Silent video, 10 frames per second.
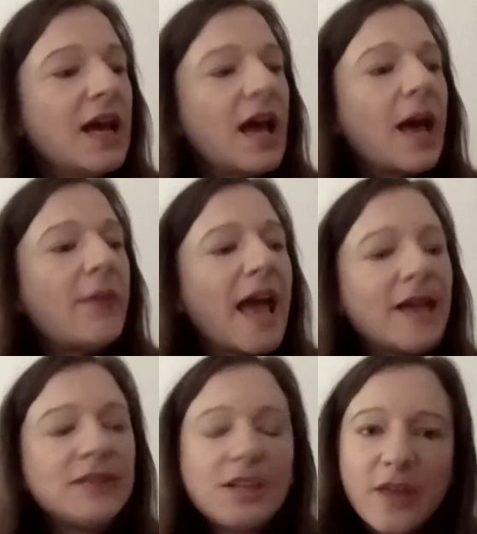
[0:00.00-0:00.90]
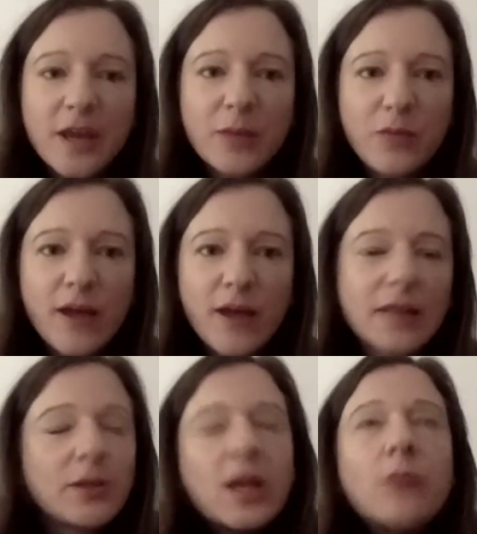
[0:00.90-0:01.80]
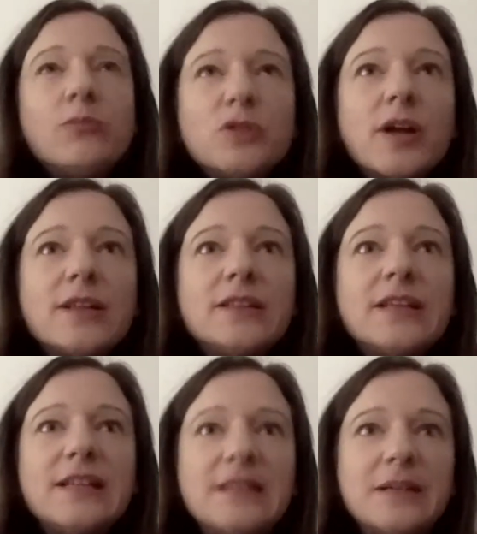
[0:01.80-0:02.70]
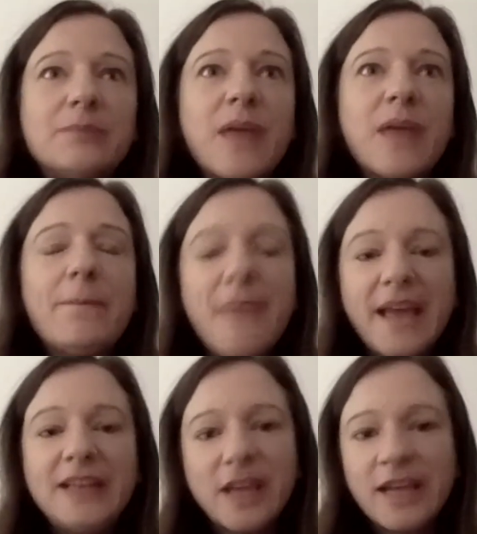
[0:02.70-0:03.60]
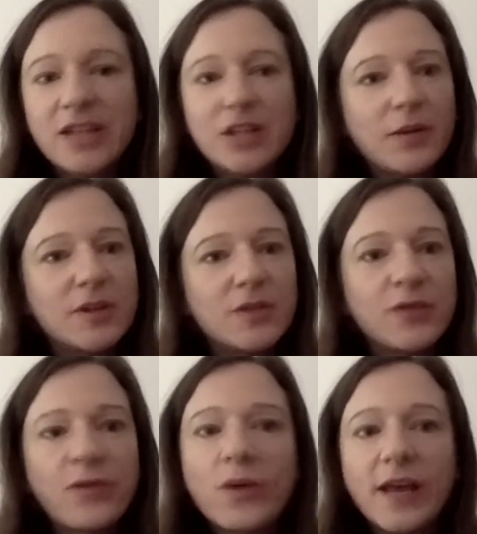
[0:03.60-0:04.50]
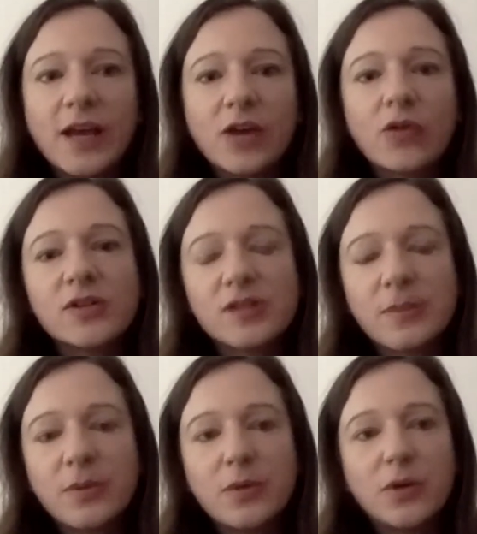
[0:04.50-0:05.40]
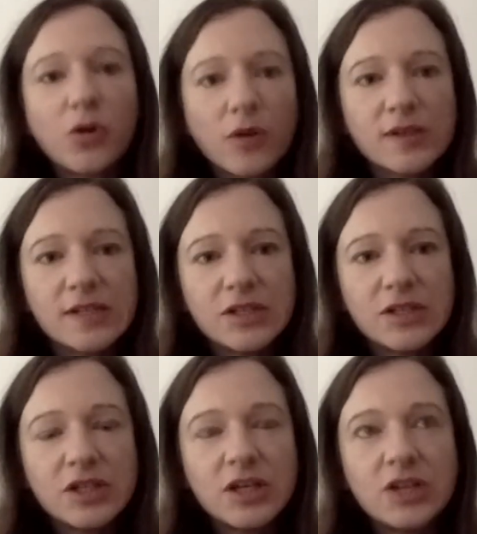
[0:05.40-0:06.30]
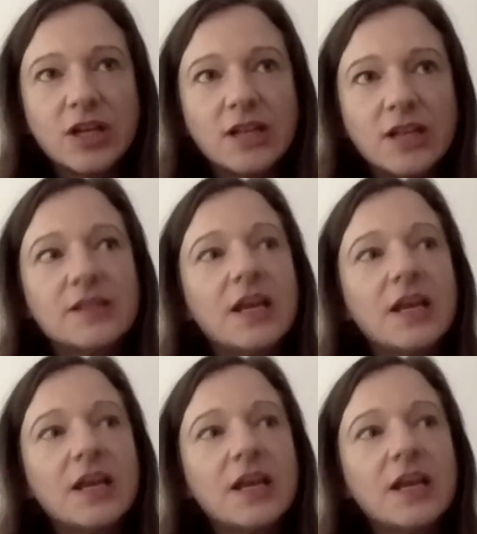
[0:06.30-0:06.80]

I mean, how do you think trust is a major issue? It's falling across the board, across institutions.